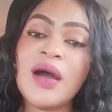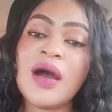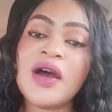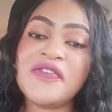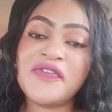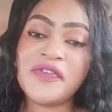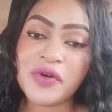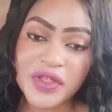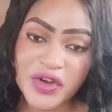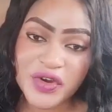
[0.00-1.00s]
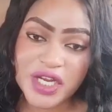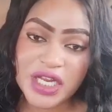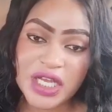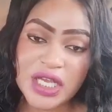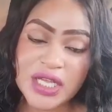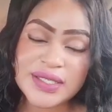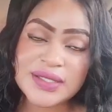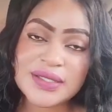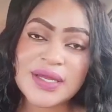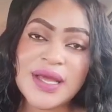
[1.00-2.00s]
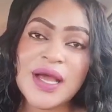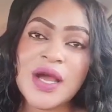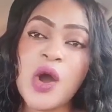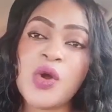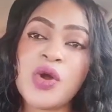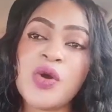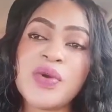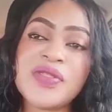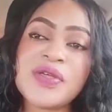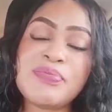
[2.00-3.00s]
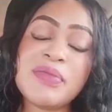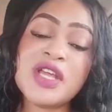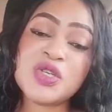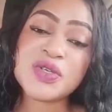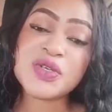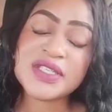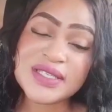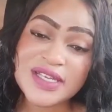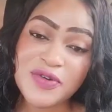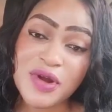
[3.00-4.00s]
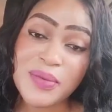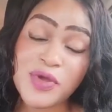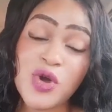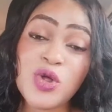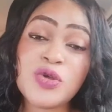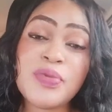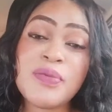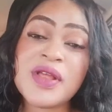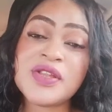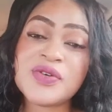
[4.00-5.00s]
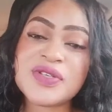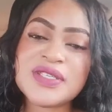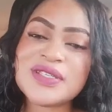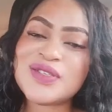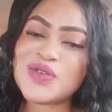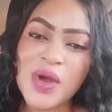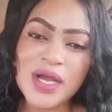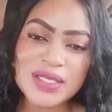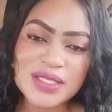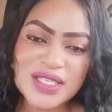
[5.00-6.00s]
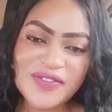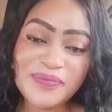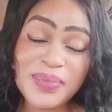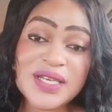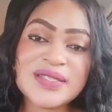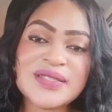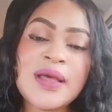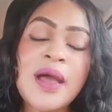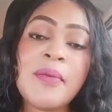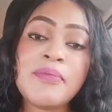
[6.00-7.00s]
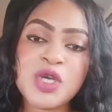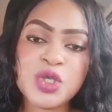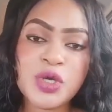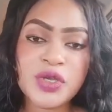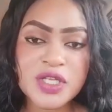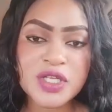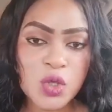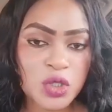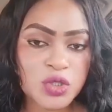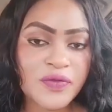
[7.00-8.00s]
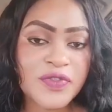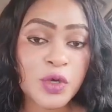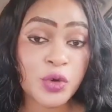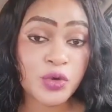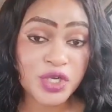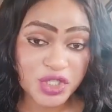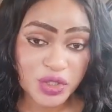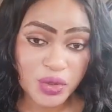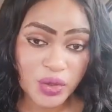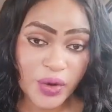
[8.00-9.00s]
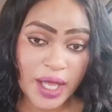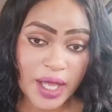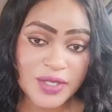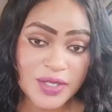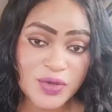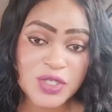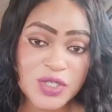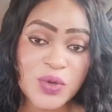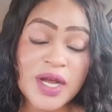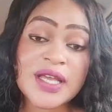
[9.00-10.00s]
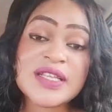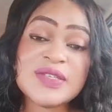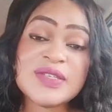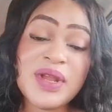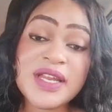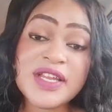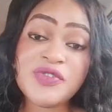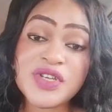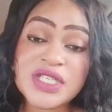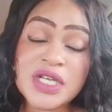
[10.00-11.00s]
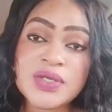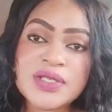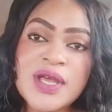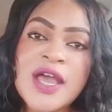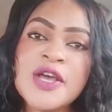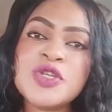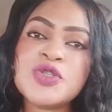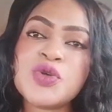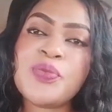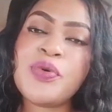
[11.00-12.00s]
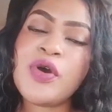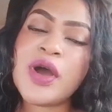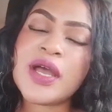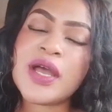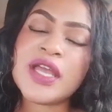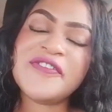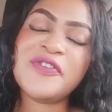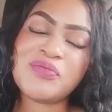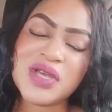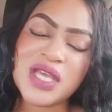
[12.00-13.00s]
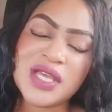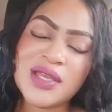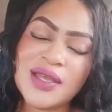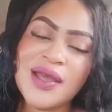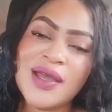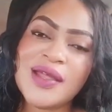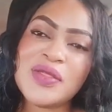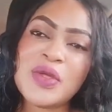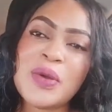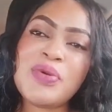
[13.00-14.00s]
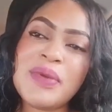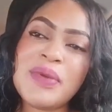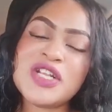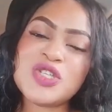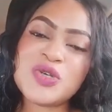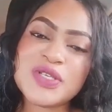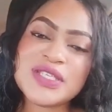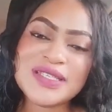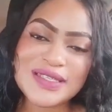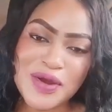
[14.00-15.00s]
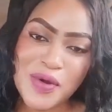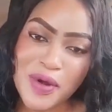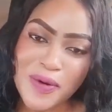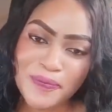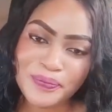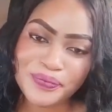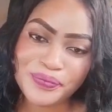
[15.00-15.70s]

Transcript: Our fourth ingredient, I'll go with the pimendoxy serum. You all know pimendoxy is so active. Please make sure you get hold of the original, okay, so that you can get splendid results. So you pour in for me the pimendoxy serum.